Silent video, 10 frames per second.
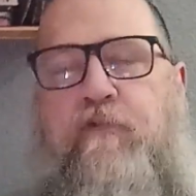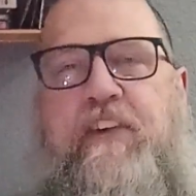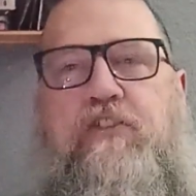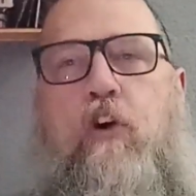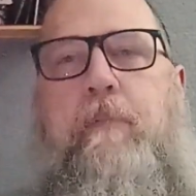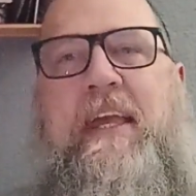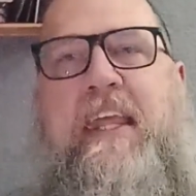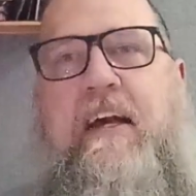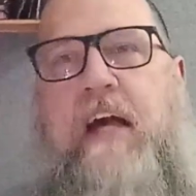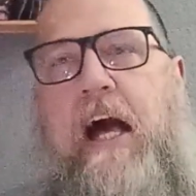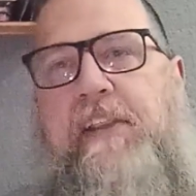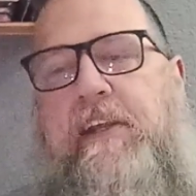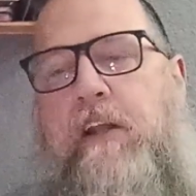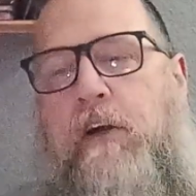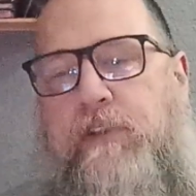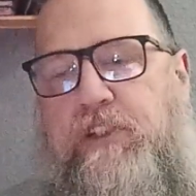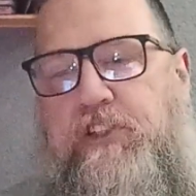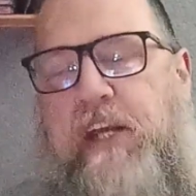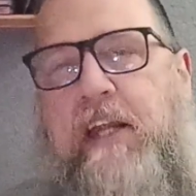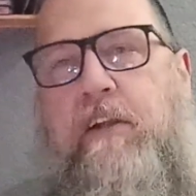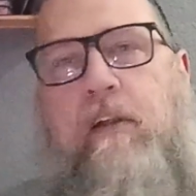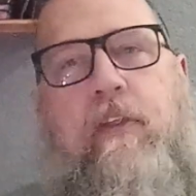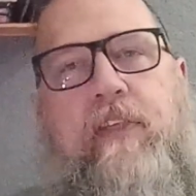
physical media content on this channel.